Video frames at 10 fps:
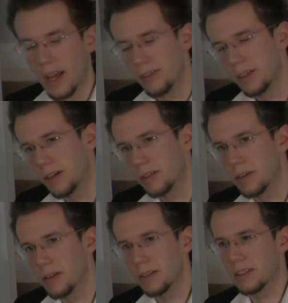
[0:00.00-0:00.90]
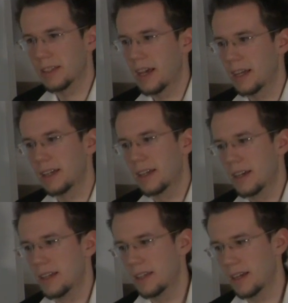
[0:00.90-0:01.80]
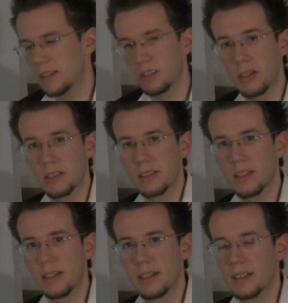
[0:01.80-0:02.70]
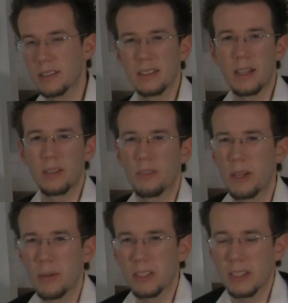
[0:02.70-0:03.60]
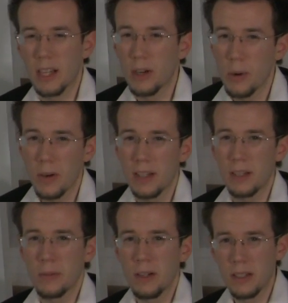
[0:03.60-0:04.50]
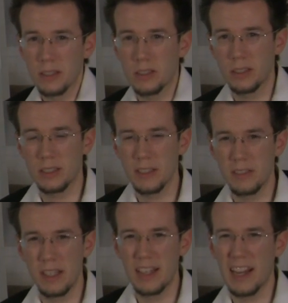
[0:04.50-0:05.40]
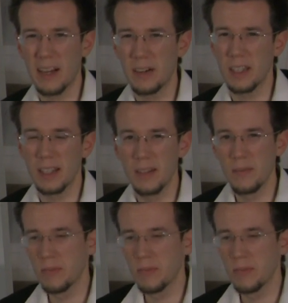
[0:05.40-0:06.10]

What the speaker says: If you go lower than that, then it doesn't sound very much like a chord anymore, and it starts sounding airy.